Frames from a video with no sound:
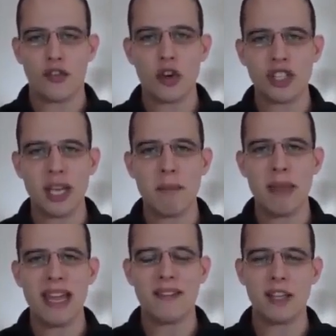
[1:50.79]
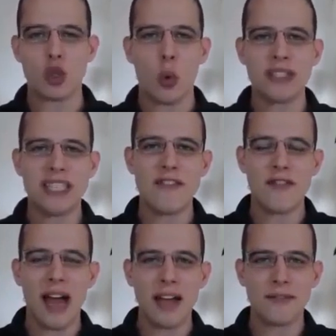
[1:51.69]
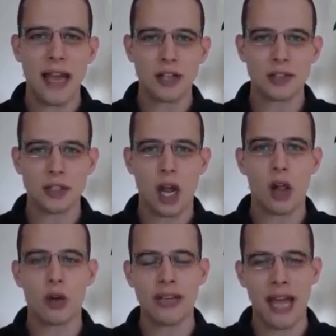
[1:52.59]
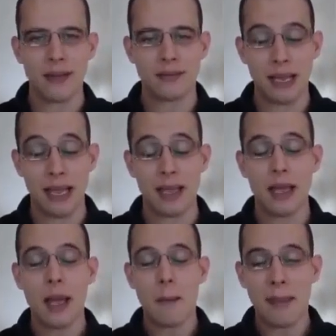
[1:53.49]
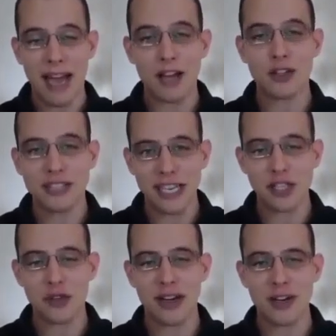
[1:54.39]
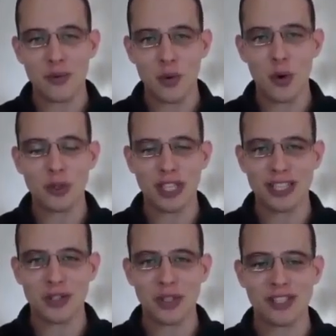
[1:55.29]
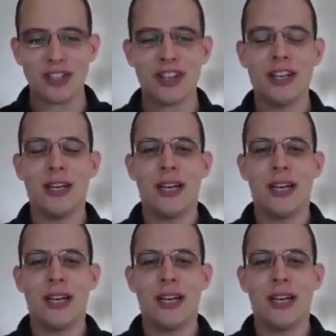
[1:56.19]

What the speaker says: First thing being the $25,000 day pattern day trading rule, tongue twister.